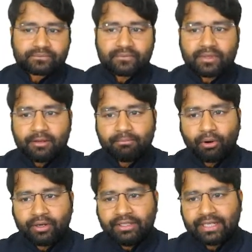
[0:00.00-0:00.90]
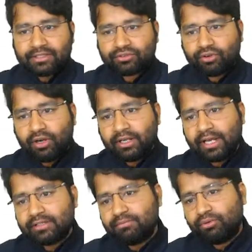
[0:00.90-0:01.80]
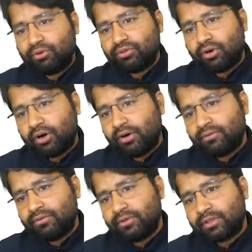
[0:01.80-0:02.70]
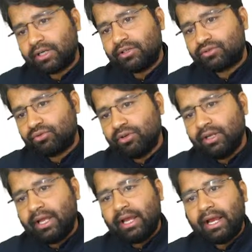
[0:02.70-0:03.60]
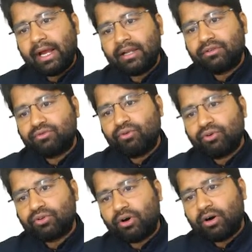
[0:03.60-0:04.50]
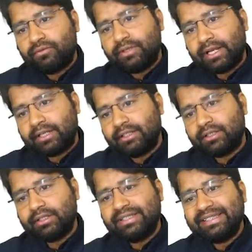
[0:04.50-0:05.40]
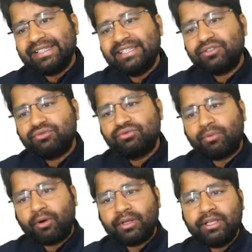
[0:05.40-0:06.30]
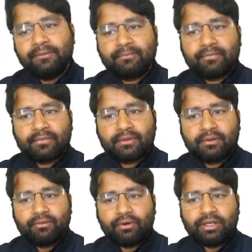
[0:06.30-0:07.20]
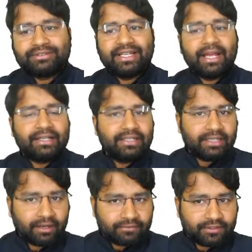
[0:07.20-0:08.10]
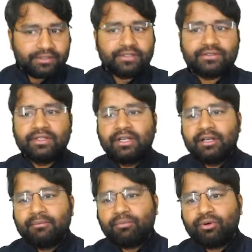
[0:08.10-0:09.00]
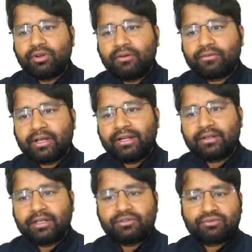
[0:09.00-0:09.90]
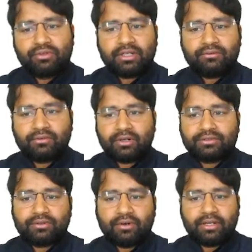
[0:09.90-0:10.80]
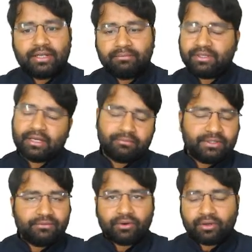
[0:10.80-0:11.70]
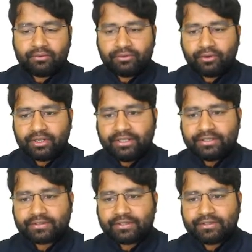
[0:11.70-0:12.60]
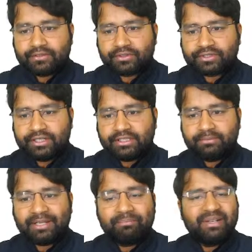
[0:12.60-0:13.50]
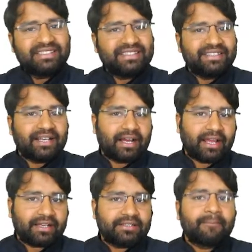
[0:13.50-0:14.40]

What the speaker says: body that is called as Board of Control and Court of Director. These two body was ended after this. Board of Controller was already, we already discussed, it was created by Pitt's India Act